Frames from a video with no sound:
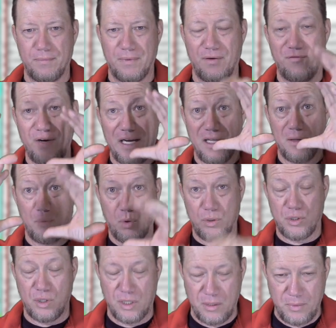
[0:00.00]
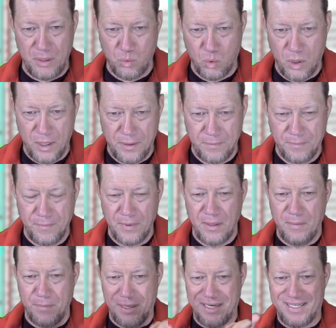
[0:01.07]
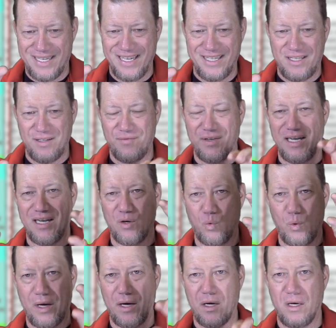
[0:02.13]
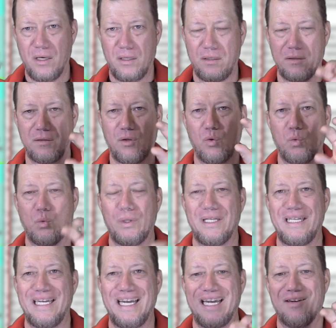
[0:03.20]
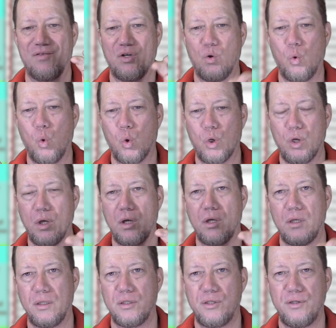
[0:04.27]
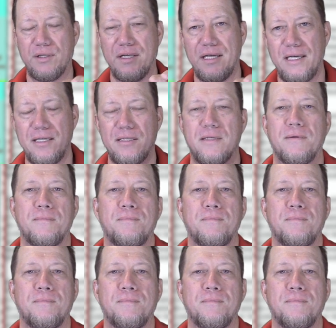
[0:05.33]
Available is going to be 1, but attentive and aware don't really have an order to things.